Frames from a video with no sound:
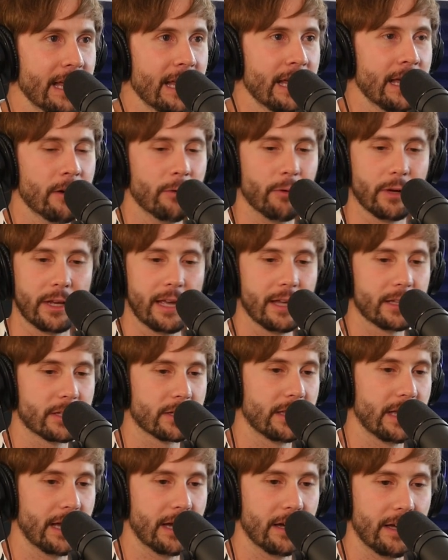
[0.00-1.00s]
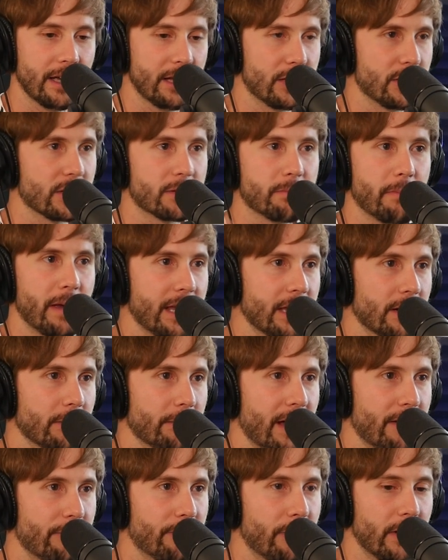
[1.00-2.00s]
Yeah. When kids are there, it's just making
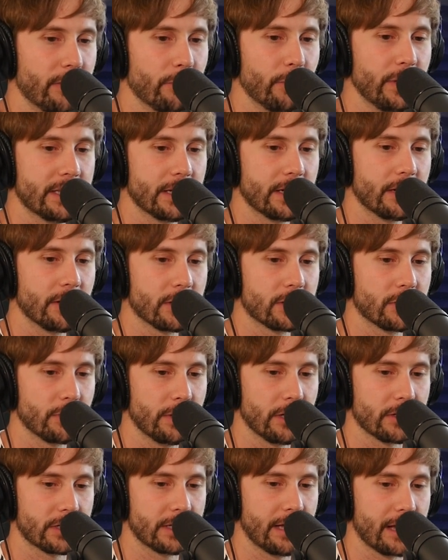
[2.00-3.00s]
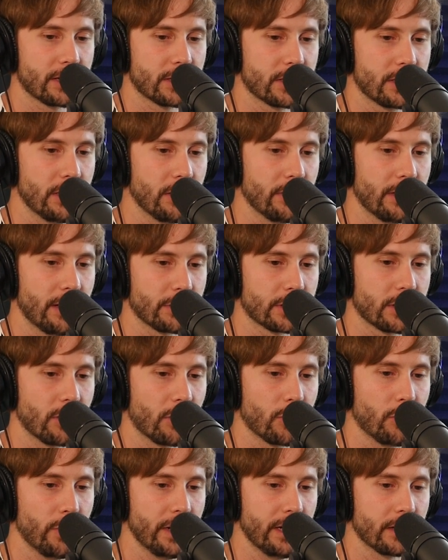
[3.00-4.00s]
them have fun. We did a Doritos the next year that was
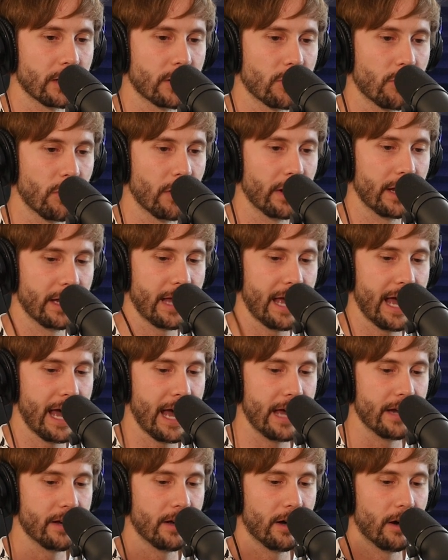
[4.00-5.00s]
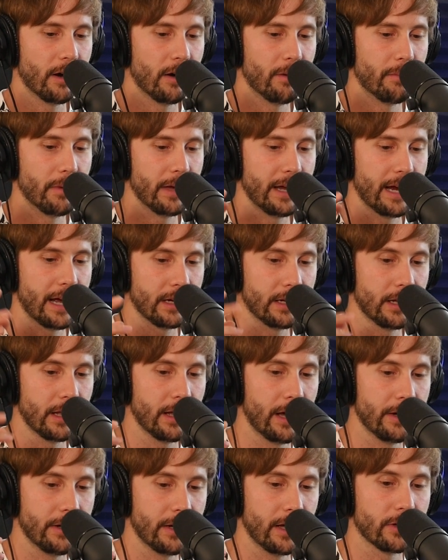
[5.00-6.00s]
called Queen of the Court and had um it had an,
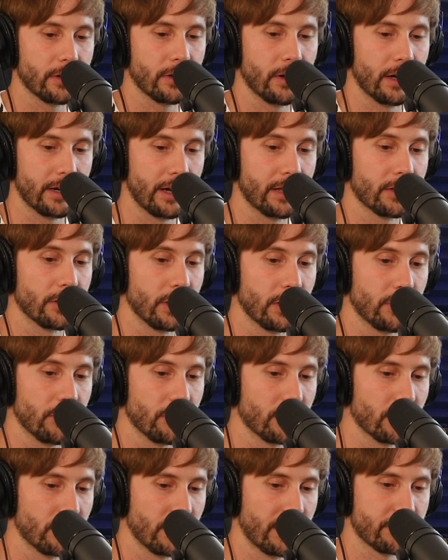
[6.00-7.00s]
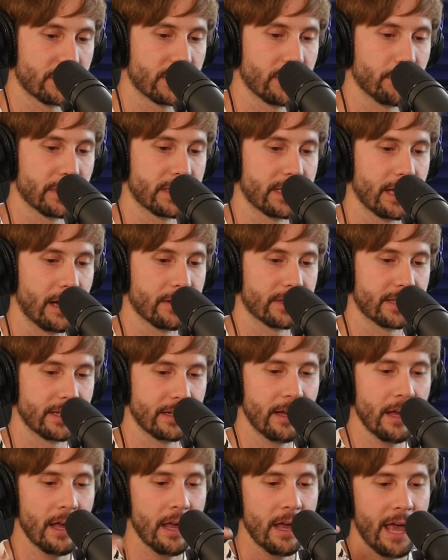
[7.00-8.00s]
another another little girl that was super
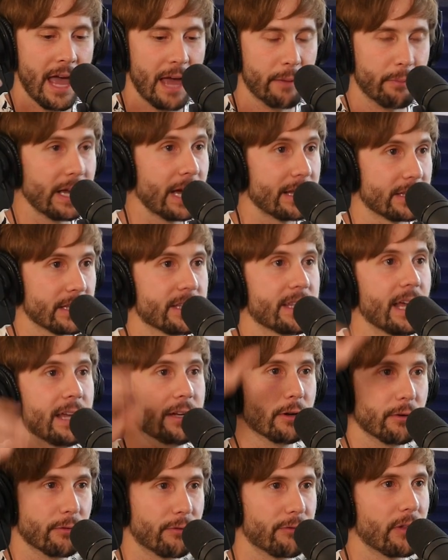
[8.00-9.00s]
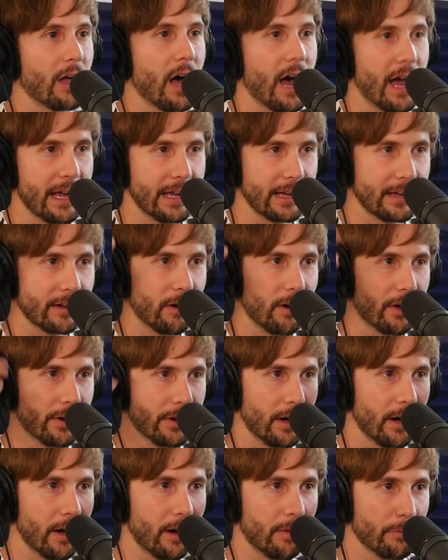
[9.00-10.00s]
talented and we got to send her flying
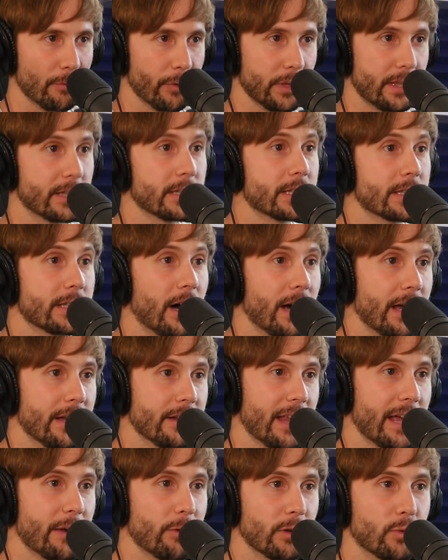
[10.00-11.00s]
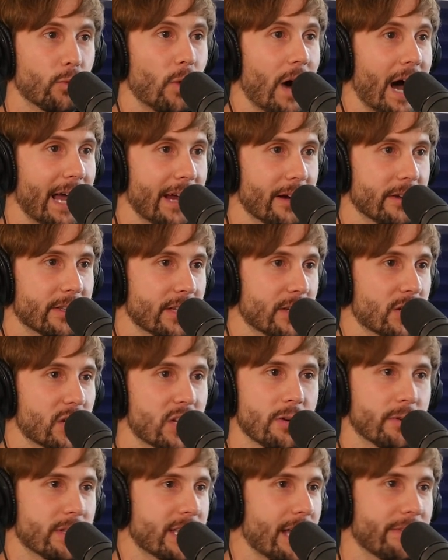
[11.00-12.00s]
on um with a stunt like with wires and
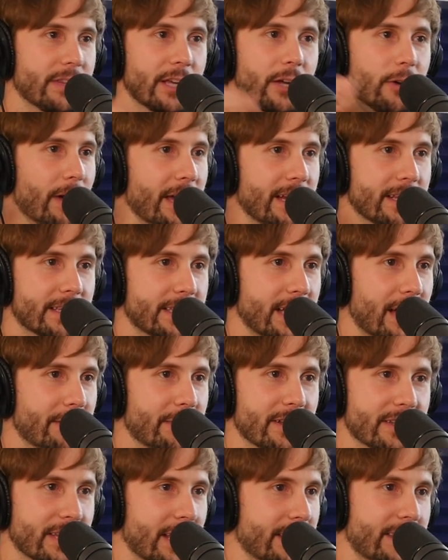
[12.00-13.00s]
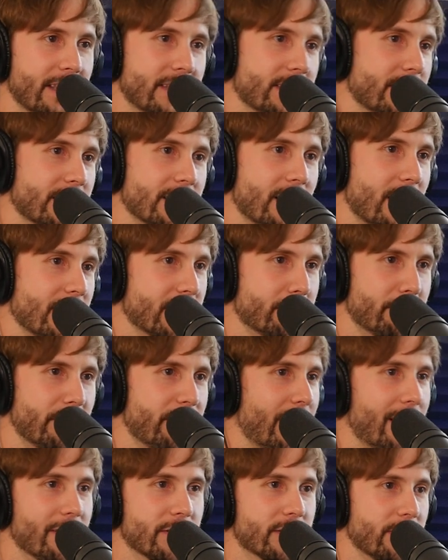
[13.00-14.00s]
she was having the greatest time and I was like this is awesome.
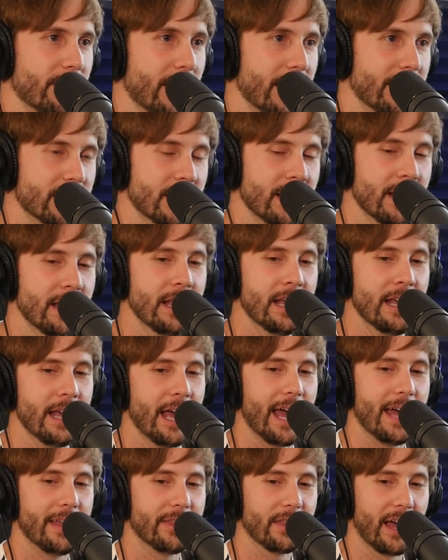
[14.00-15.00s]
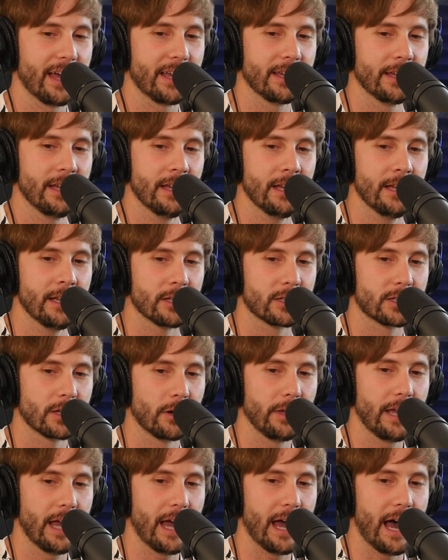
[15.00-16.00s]
yeah, that's cool. That's cool. And like
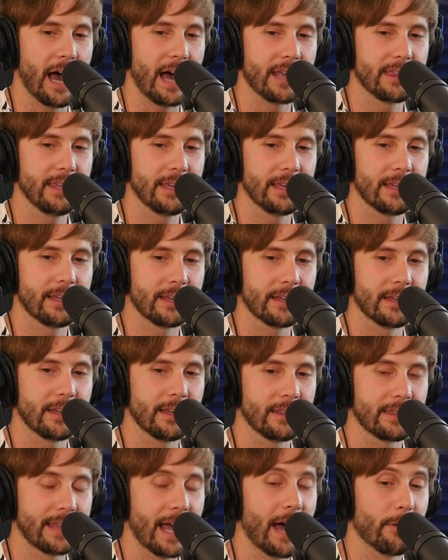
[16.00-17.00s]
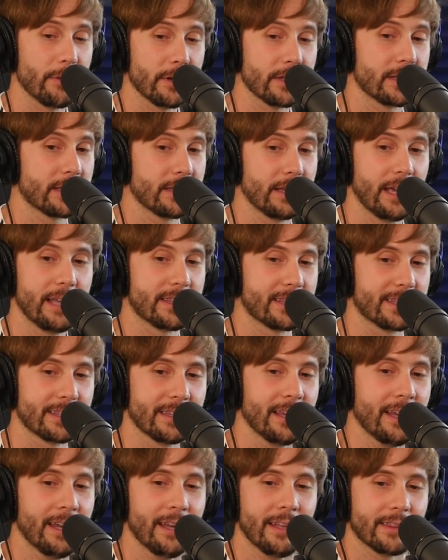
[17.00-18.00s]
so yeah, I think that was
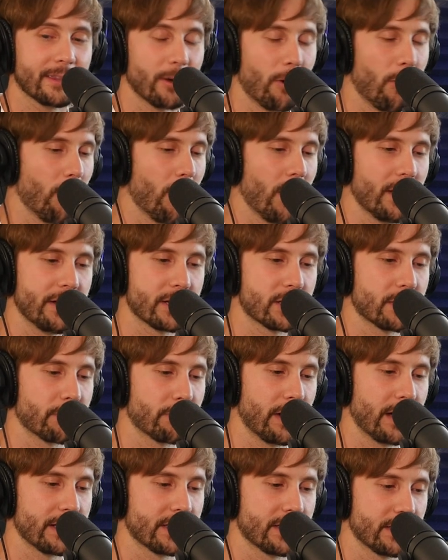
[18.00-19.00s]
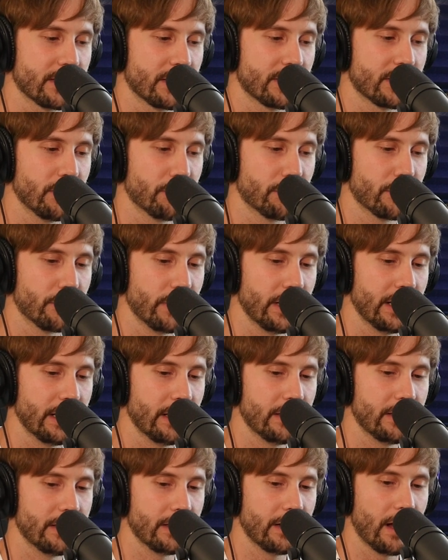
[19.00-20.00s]
it's the whole audition process is super
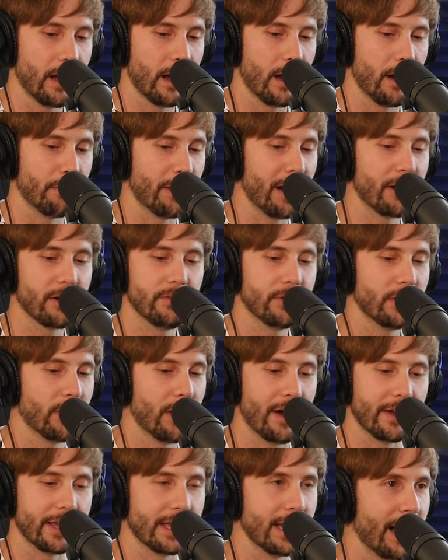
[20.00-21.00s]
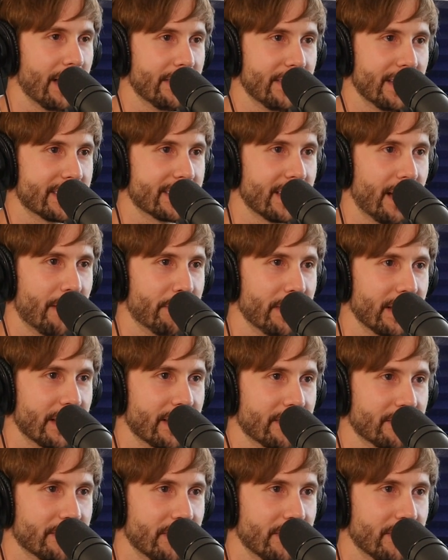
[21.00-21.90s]
weird. Um, I don't even know how I got on that topic.